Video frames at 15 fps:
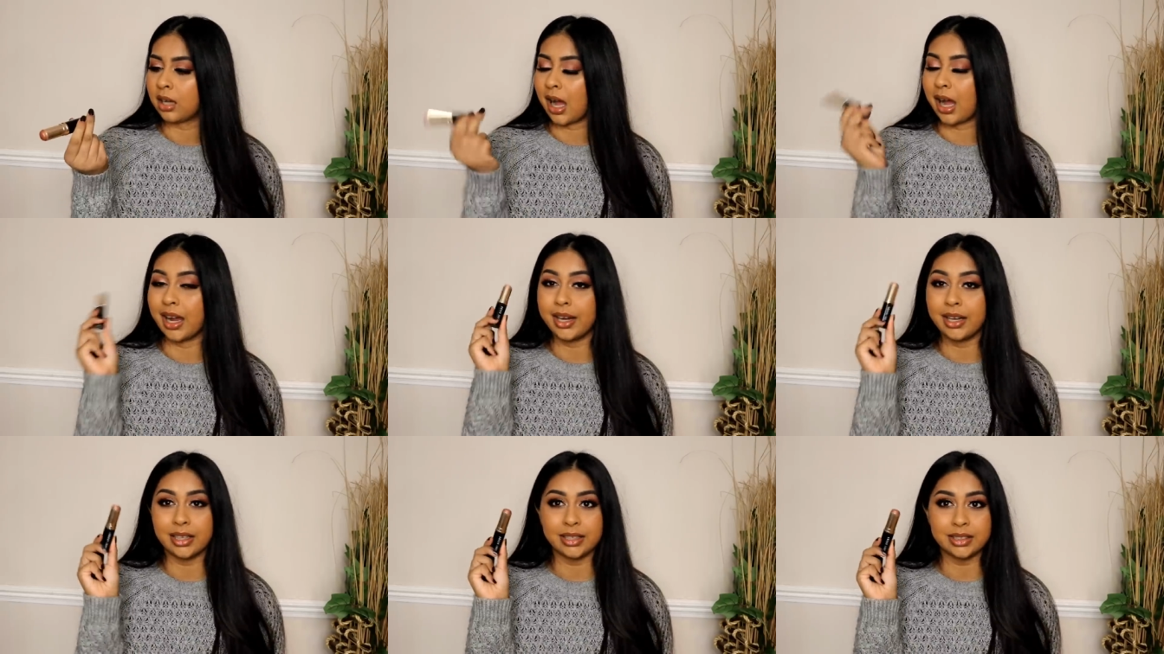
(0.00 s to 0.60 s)

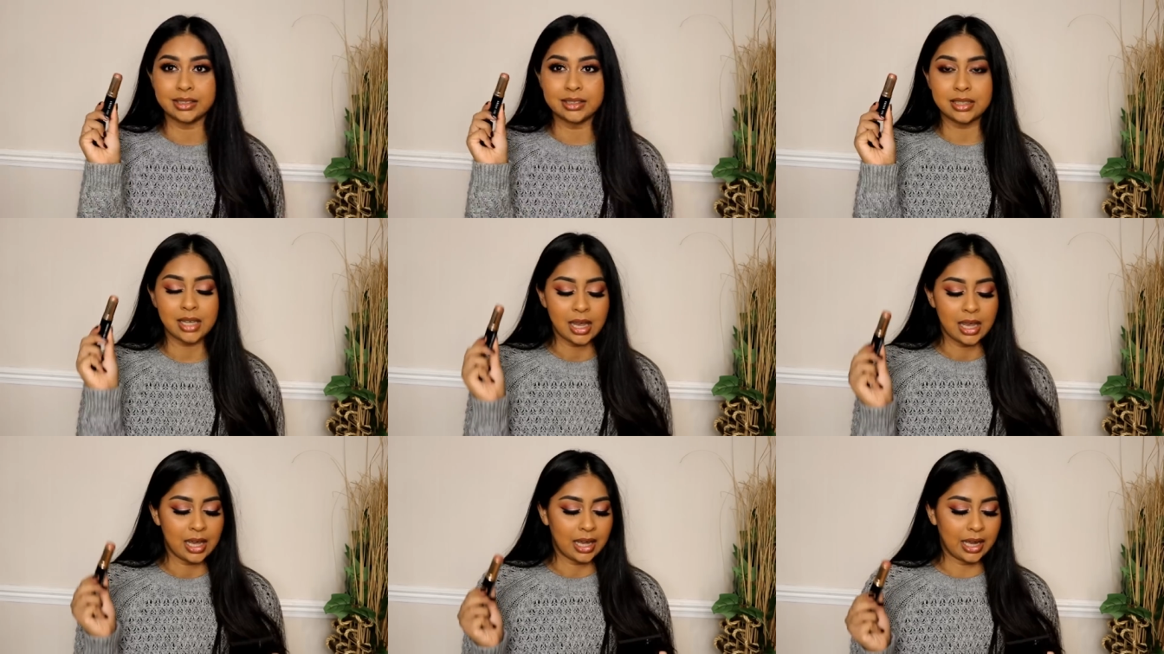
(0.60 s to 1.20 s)
island
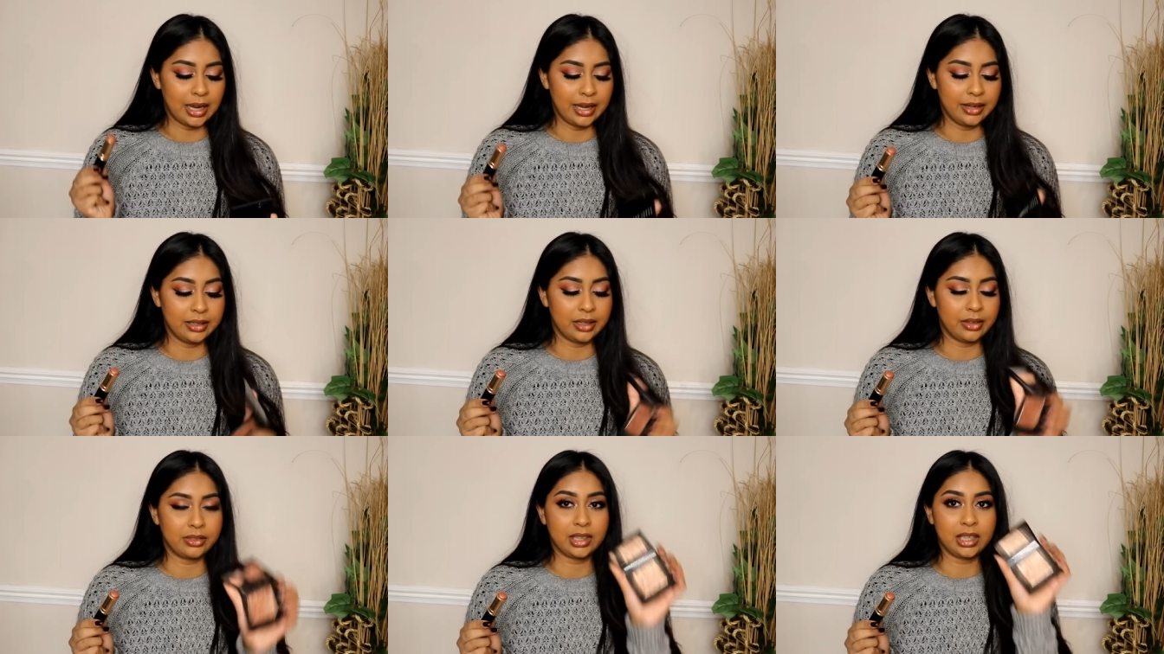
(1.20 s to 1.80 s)

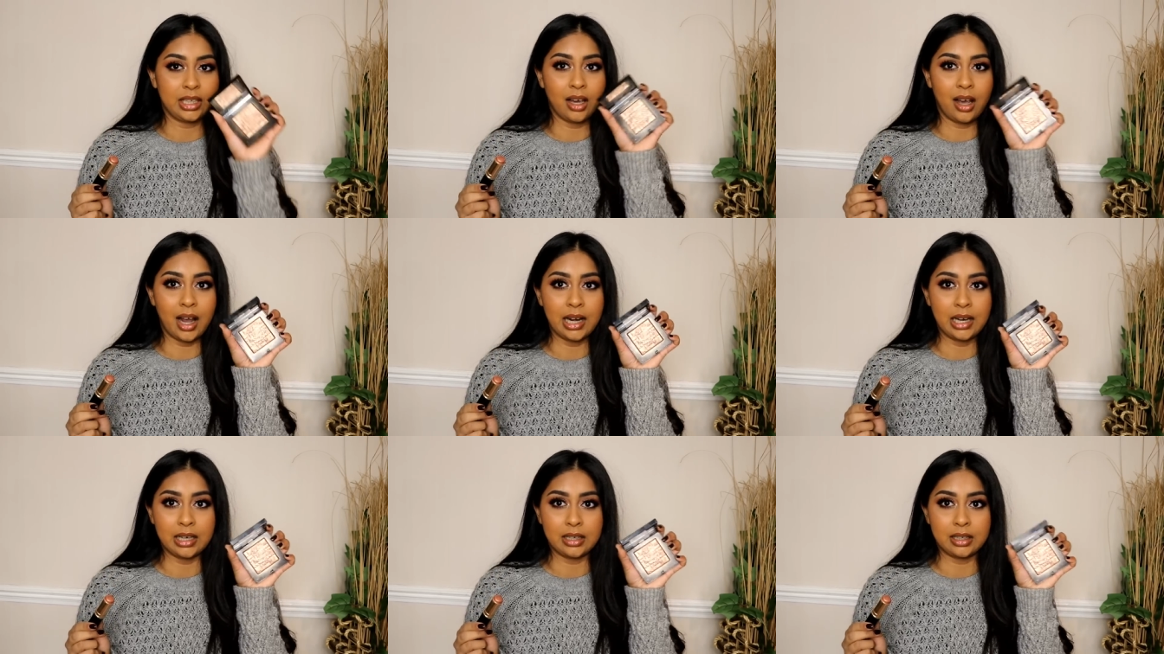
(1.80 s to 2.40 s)
and the
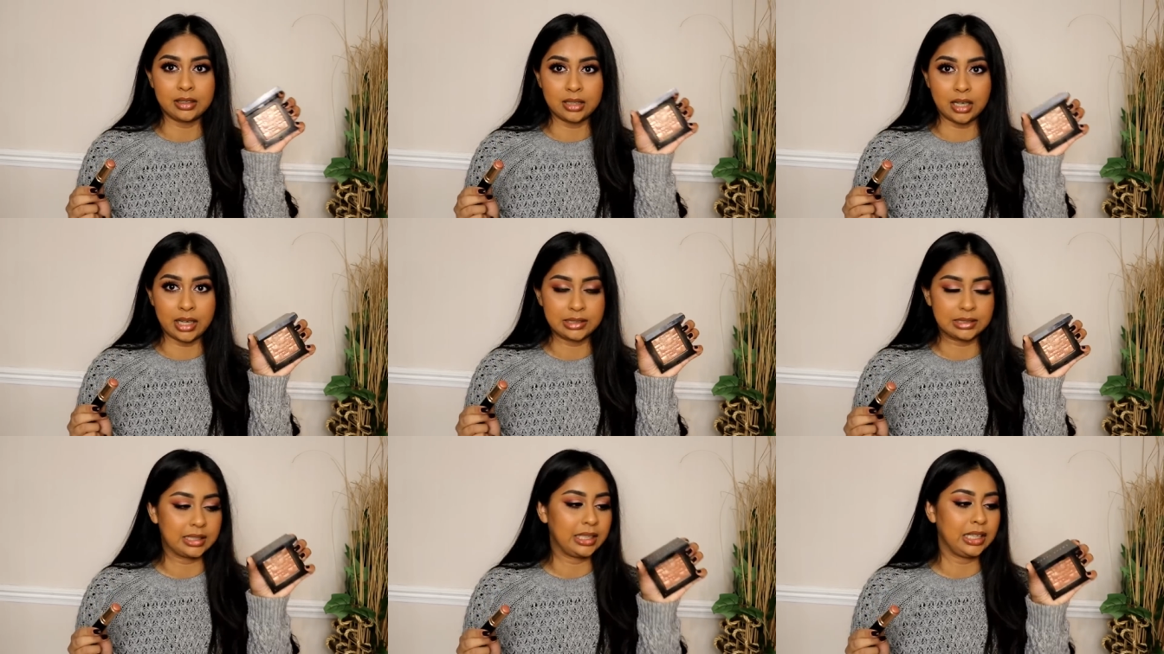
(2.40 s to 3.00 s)

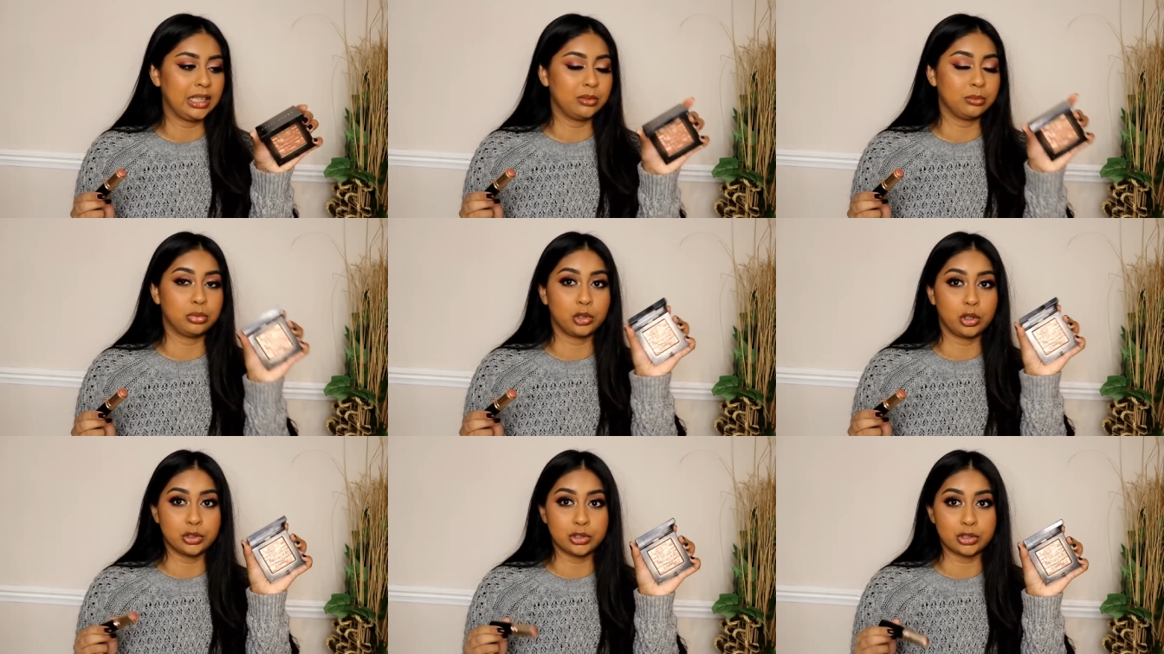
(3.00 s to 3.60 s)
highlighter in
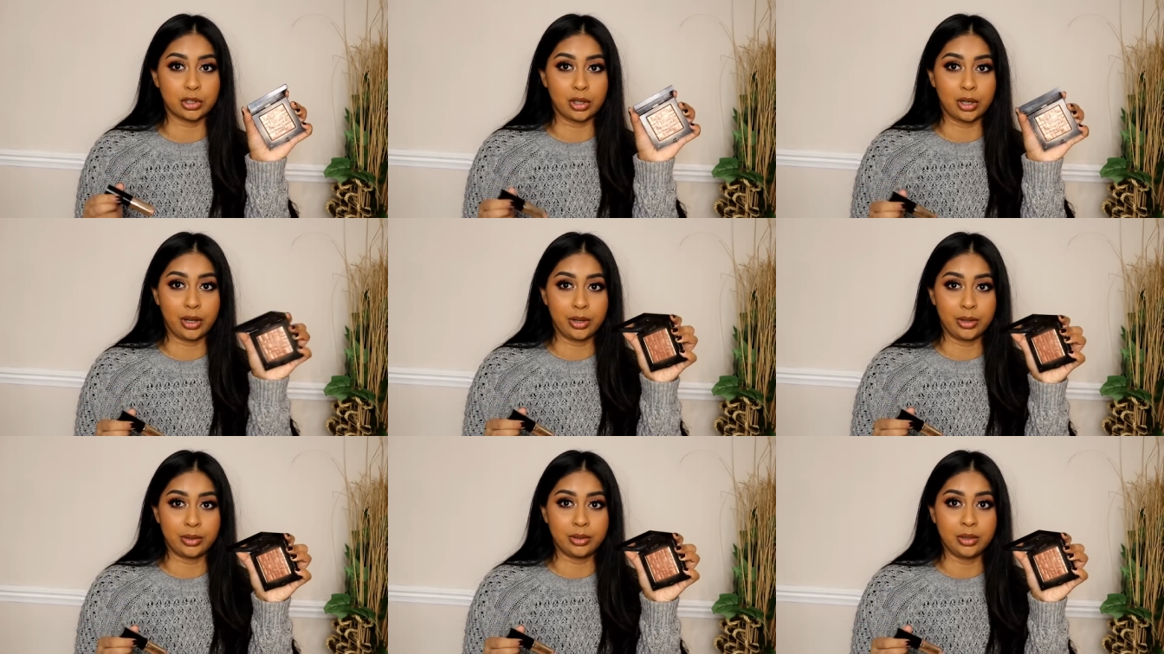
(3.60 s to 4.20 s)
bronze
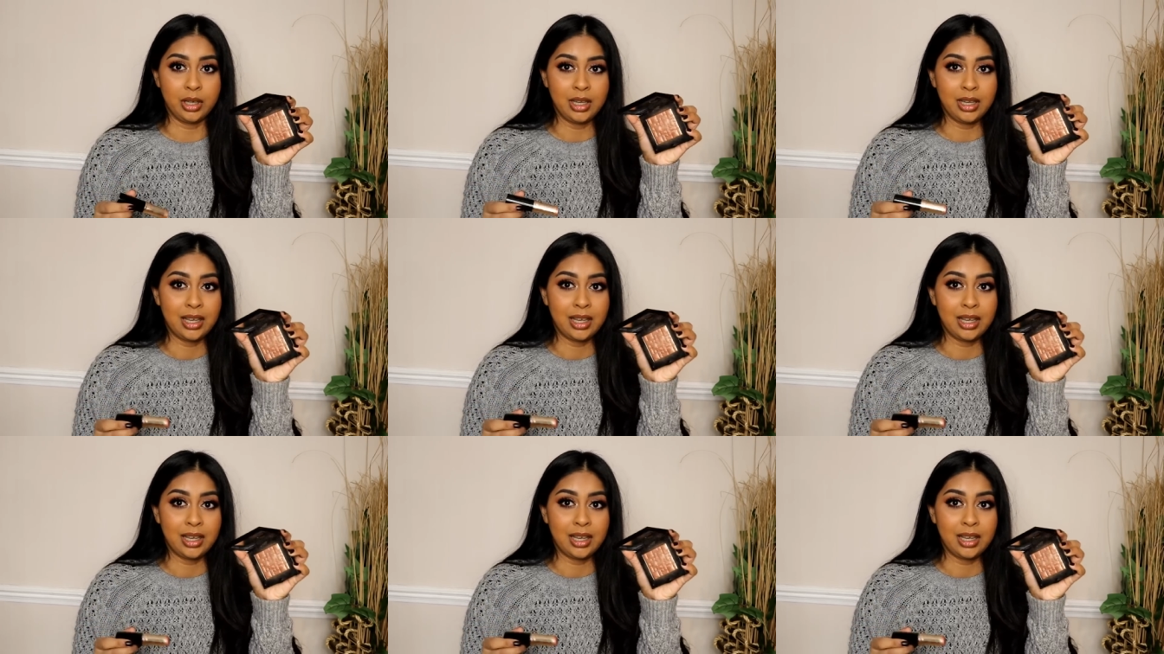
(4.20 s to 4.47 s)
glow